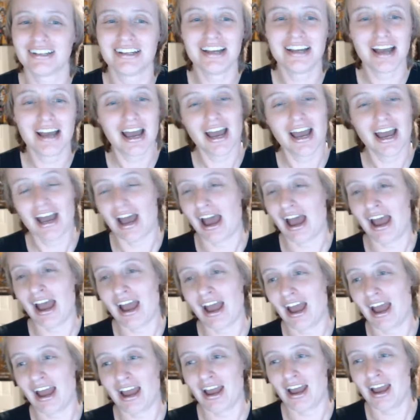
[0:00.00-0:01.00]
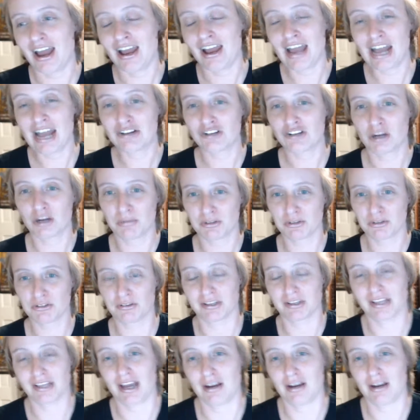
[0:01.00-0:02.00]
I had trouble doing
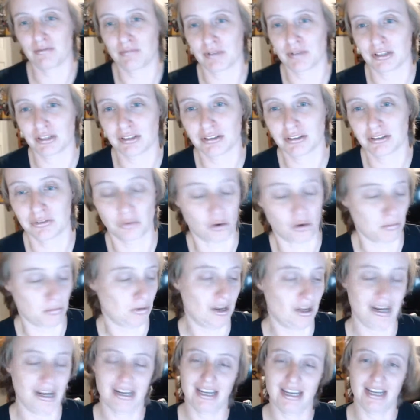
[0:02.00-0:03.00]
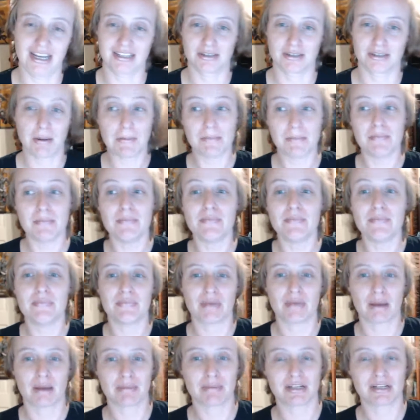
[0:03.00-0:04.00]
that with normal. I can't, I
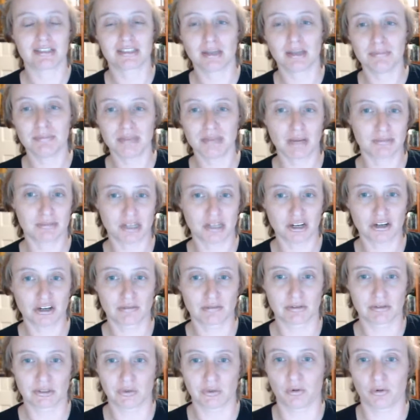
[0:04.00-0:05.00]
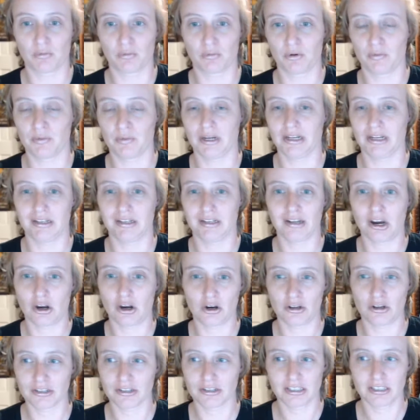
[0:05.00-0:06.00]
mean, sometimes I could with normal, but not all
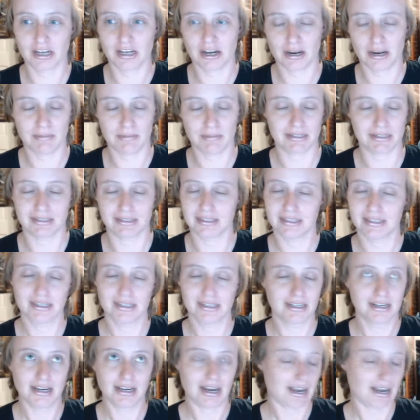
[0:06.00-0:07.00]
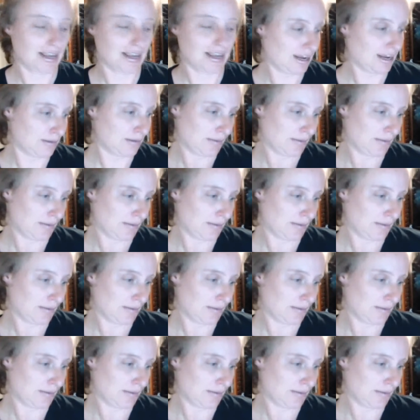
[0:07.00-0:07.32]
the time, and I can't imagine